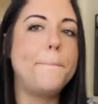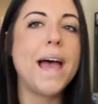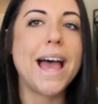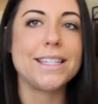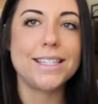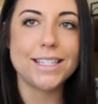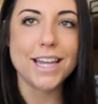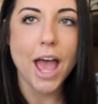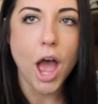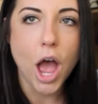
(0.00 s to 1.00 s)

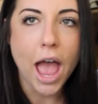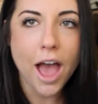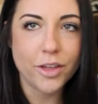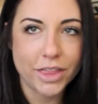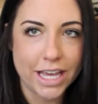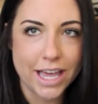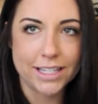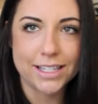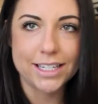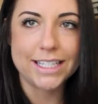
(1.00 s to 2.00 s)
best,
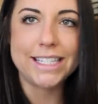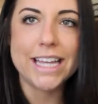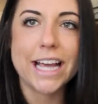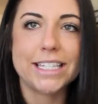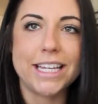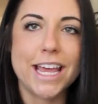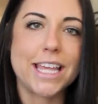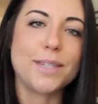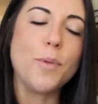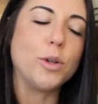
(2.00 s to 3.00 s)
healthiest,
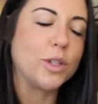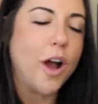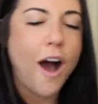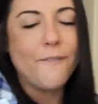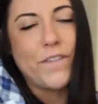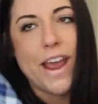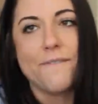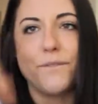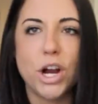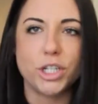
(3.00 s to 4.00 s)
sexiest, most
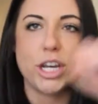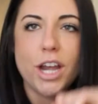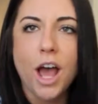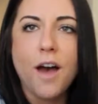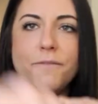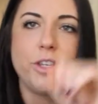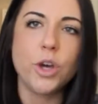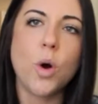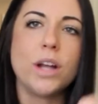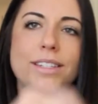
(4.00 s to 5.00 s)
confident version of
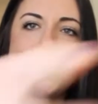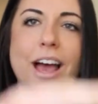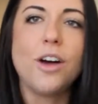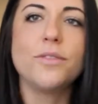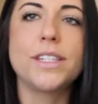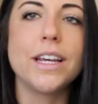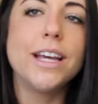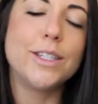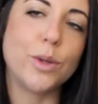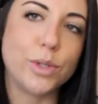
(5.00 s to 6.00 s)
yourselves.
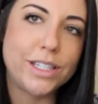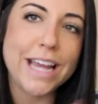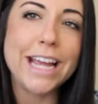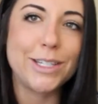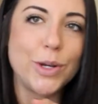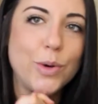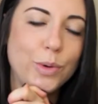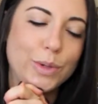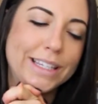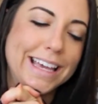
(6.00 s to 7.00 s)
So stay
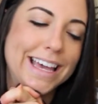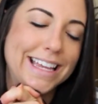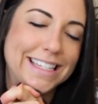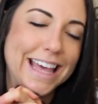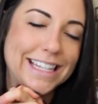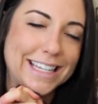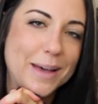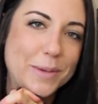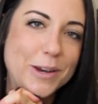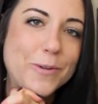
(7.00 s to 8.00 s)
tuned because that's
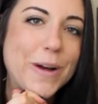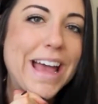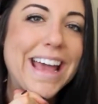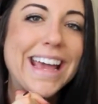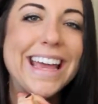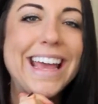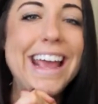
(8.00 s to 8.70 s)
coming your way.